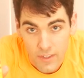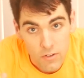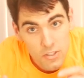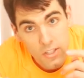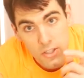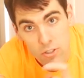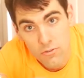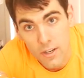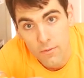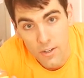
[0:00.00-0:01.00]
There is the
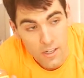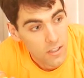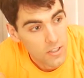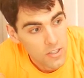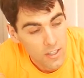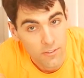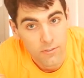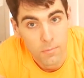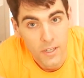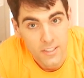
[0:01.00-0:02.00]
straight vanilla
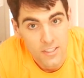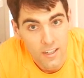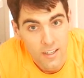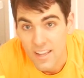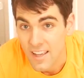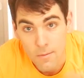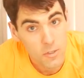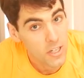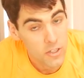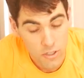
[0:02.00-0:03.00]
stuff, but
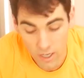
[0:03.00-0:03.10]
imitation